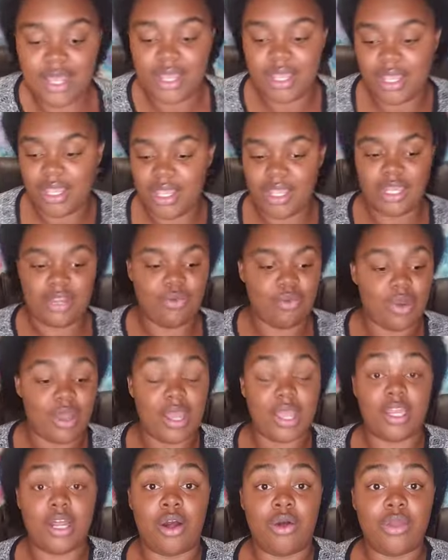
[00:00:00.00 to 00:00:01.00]
Anyway,
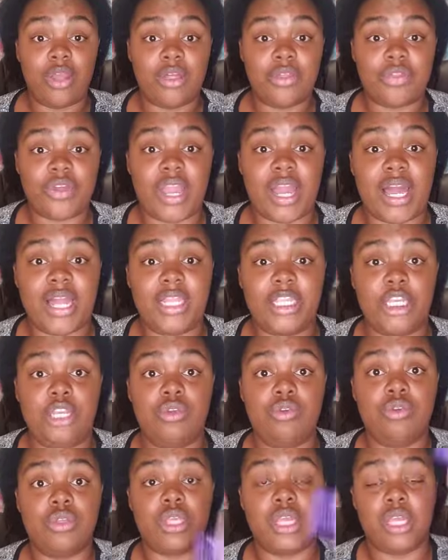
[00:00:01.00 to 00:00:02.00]
the only other thing I
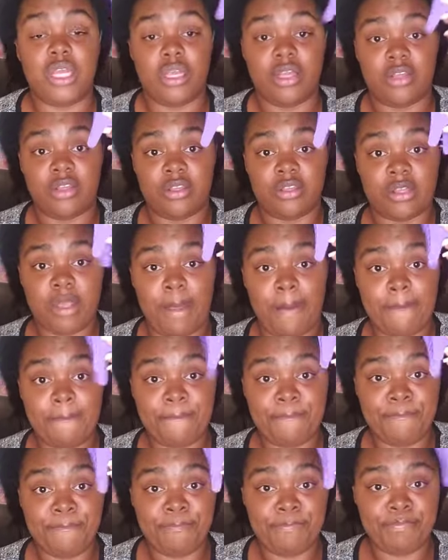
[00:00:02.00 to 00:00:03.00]
use is
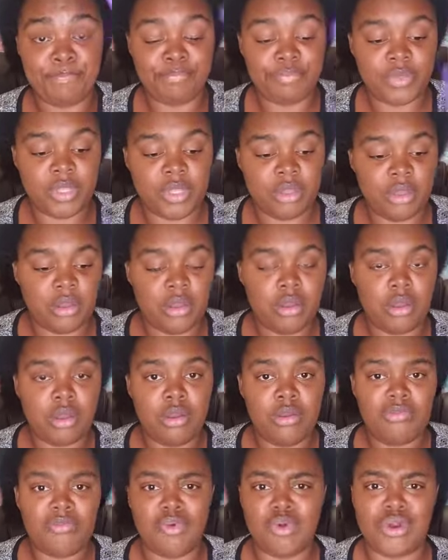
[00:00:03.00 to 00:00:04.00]

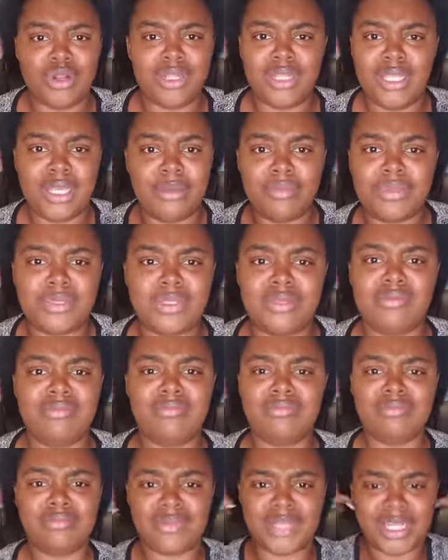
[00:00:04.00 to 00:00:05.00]
4 clips.
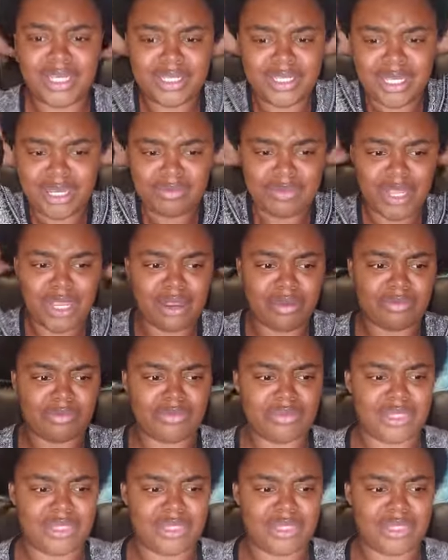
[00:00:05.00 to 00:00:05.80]
They cheap, they come from